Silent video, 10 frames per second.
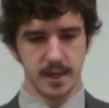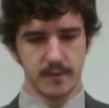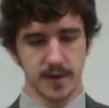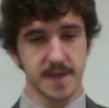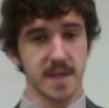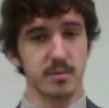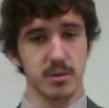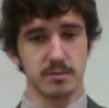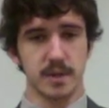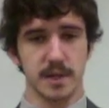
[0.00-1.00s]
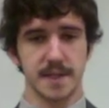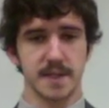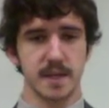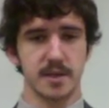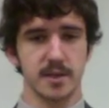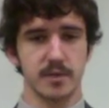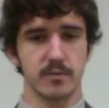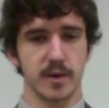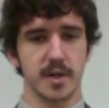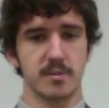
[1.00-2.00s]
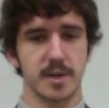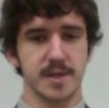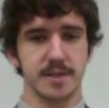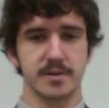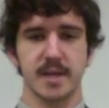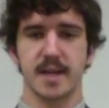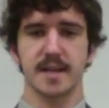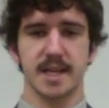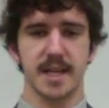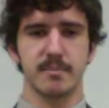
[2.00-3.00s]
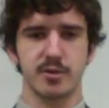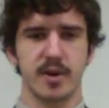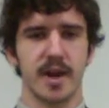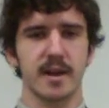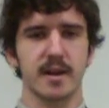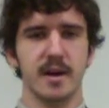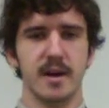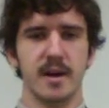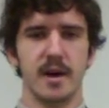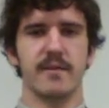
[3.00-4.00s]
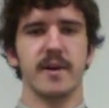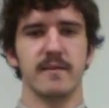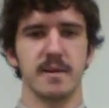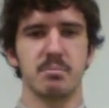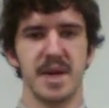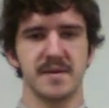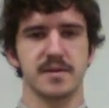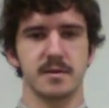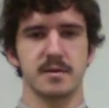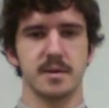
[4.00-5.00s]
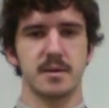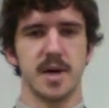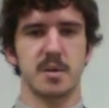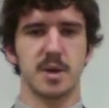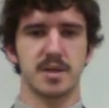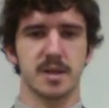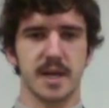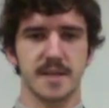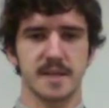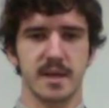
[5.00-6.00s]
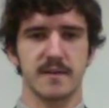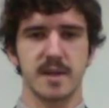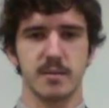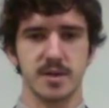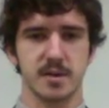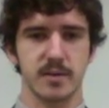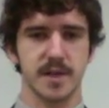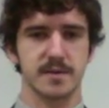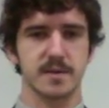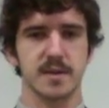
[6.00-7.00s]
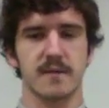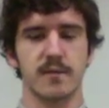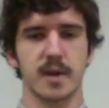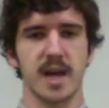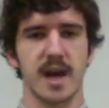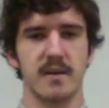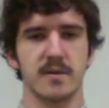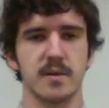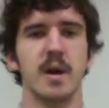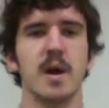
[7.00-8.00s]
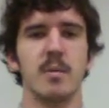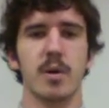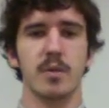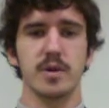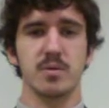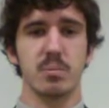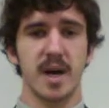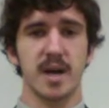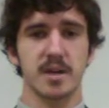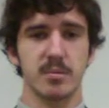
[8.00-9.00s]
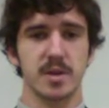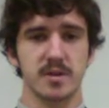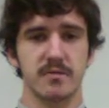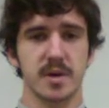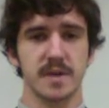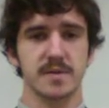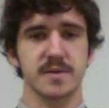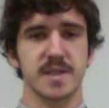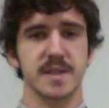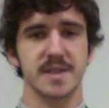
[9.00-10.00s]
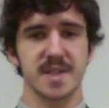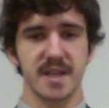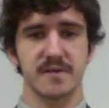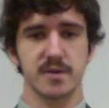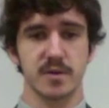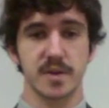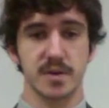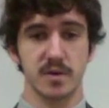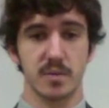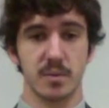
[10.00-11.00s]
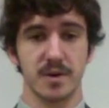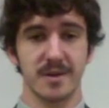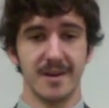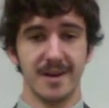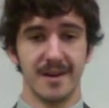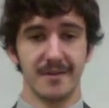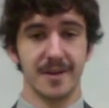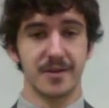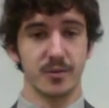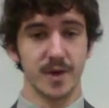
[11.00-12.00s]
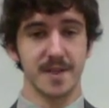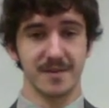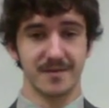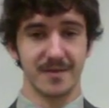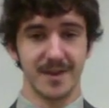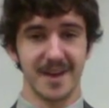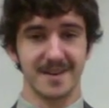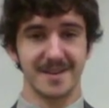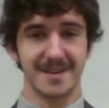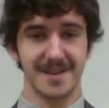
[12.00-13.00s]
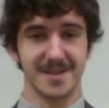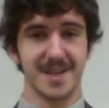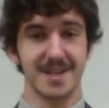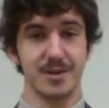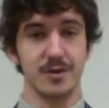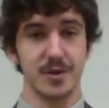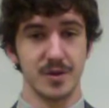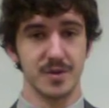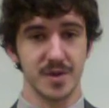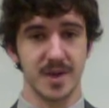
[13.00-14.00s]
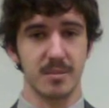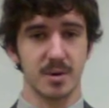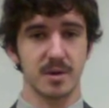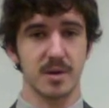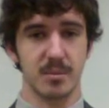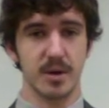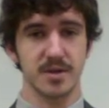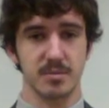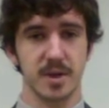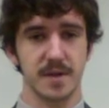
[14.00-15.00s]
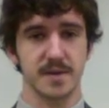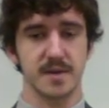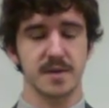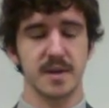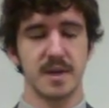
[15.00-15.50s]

For example, let's say you're running a business, you're not going to keep track of every pencil, how much lead's left, how much eraser's left, what have you. But when you buy a bunch of pencils, it's safe to assume that the reason for that is that you used up a bunch of pencils.